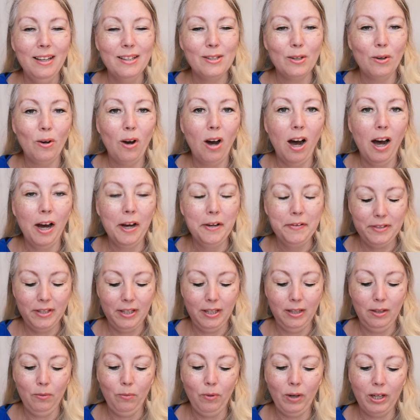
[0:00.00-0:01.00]
So
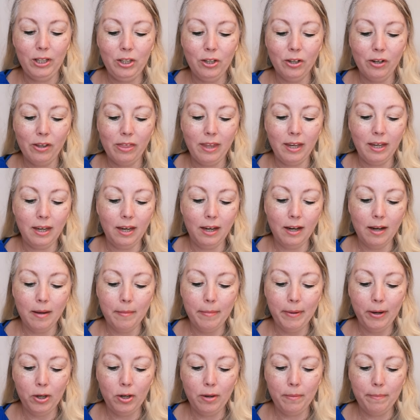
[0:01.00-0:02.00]
often when you're thinking
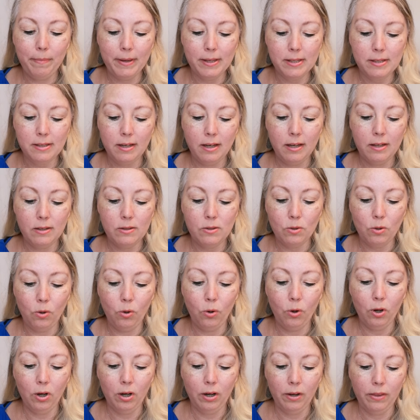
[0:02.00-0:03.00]
about a business
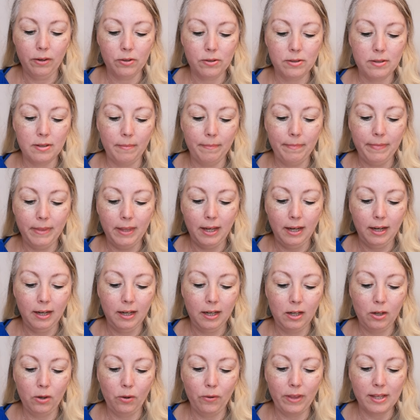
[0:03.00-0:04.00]
or there's something,
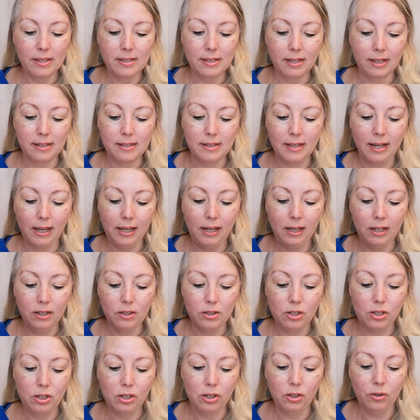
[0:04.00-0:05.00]
you know, that's exciting
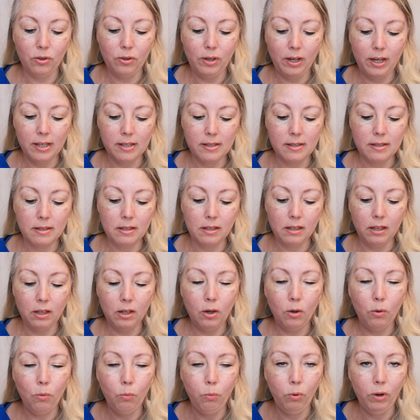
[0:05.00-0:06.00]
to you is, you
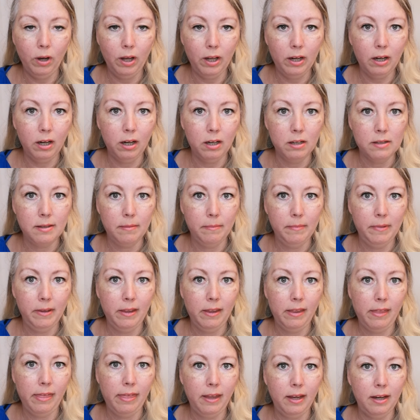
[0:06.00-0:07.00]
know, what are some of
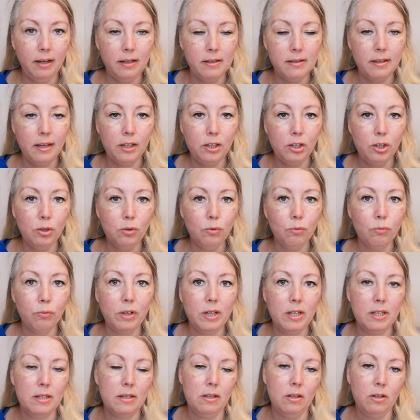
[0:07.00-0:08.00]
the things that you
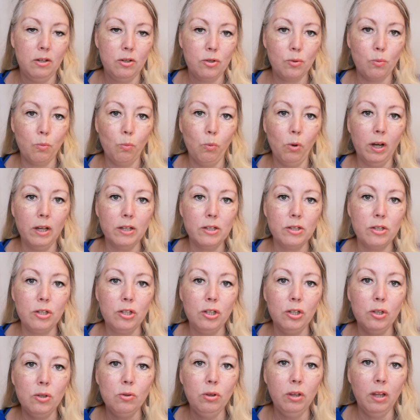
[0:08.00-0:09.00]
research? What do
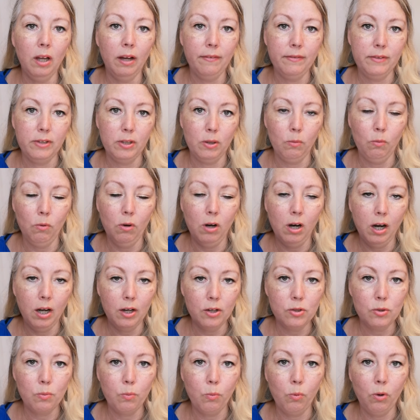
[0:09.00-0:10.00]
you love to
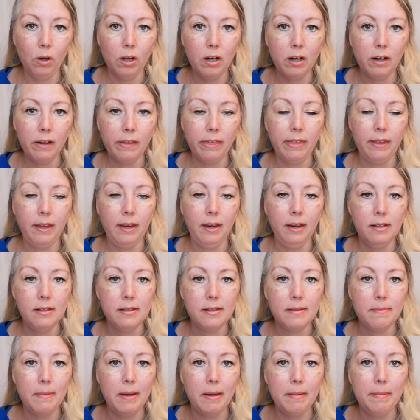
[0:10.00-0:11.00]
watch? What are
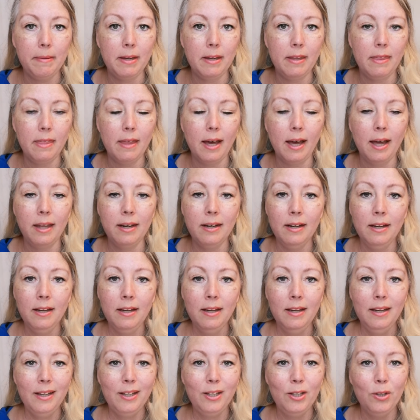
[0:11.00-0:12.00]
things maybe that
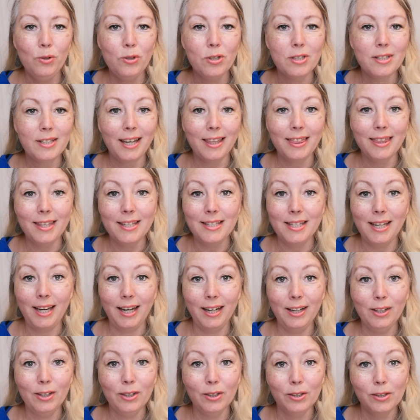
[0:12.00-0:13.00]
you just get the
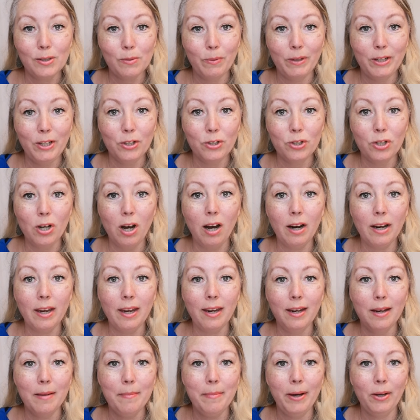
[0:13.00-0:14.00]
tingles when you're
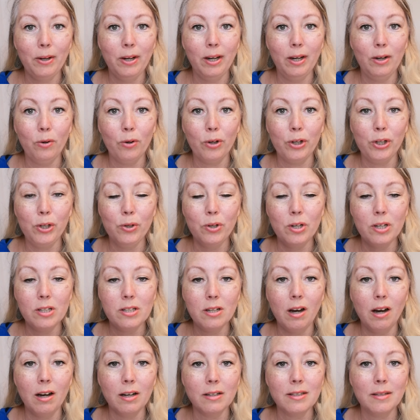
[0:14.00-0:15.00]
talking about it or you could
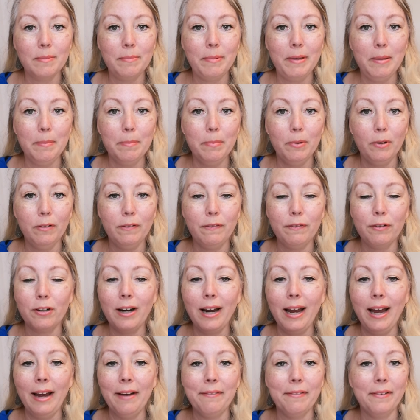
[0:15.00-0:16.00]
talk to people
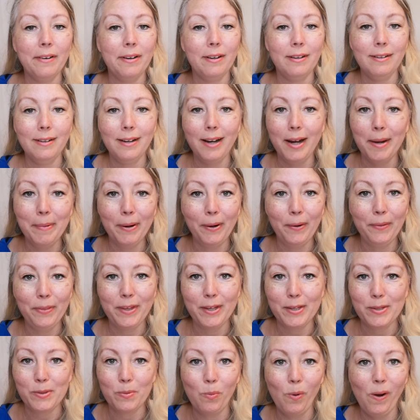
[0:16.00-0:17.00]
forever about
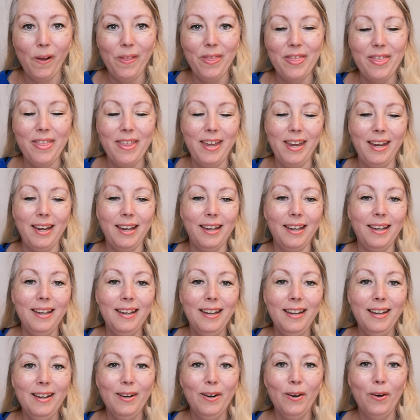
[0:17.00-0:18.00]
this one thing
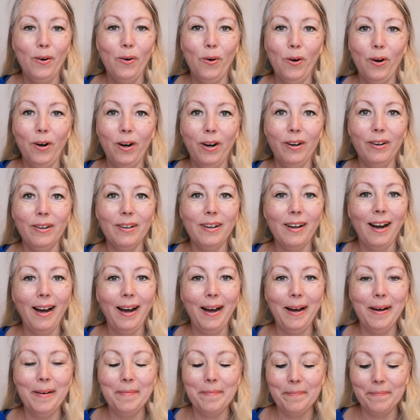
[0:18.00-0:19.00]
or
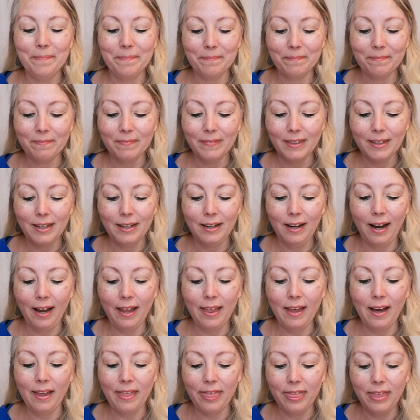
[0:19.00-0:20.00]
um,
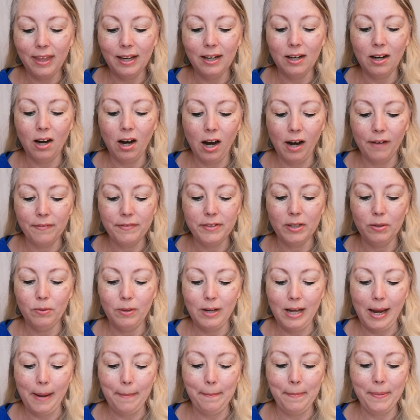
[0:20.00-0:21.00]
I, I, think often
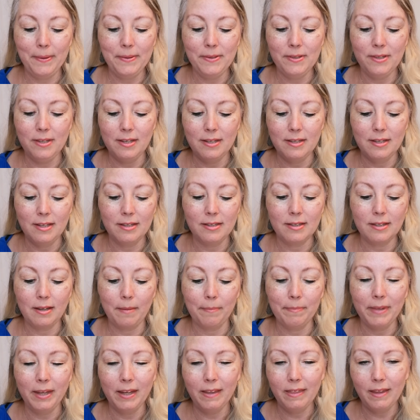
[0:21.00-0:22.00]
what happens is it's
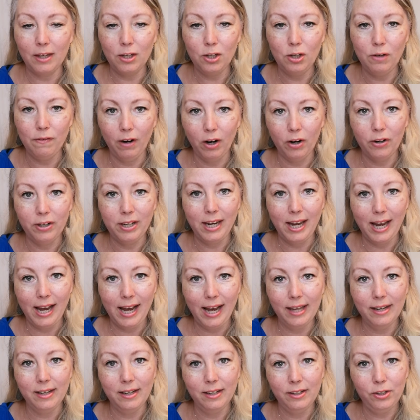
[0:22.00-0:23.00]
something that you've already
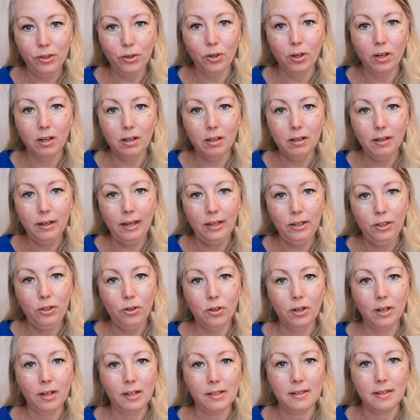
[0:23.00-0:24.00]
had in your in
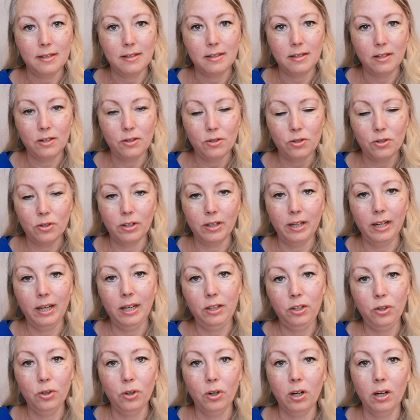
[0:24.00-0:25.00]
your existence or
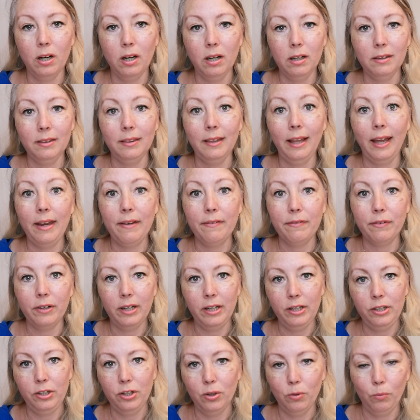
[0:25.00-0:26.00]
in your life or
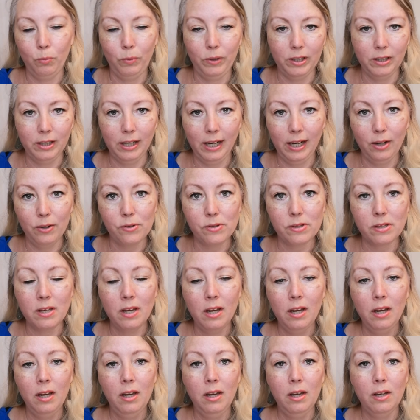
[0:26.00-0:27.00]
in your wheelhouse
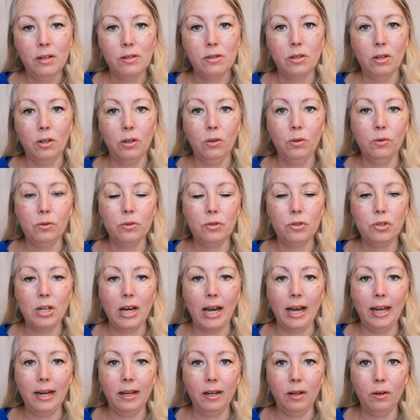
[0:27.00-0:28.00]
so,
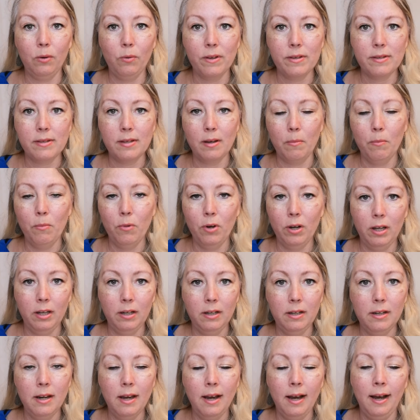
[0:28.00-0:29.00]
chatting with
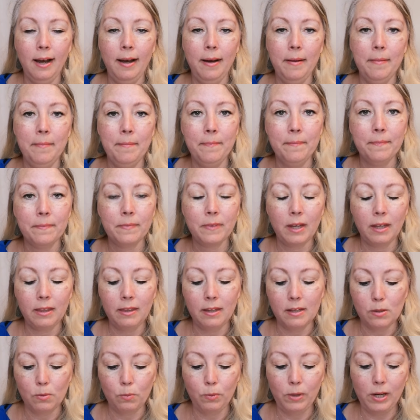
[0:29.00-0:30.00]
someone um,
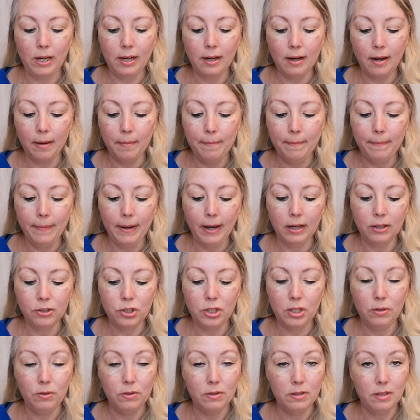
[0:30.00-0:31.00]
this week about,
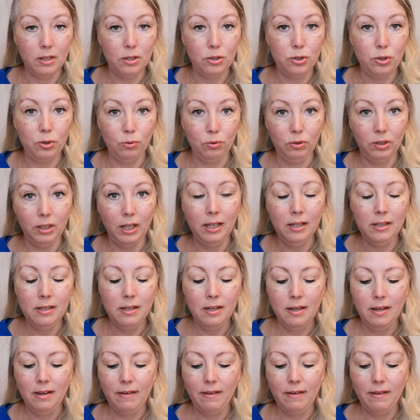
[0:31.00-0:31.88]
she was a doula.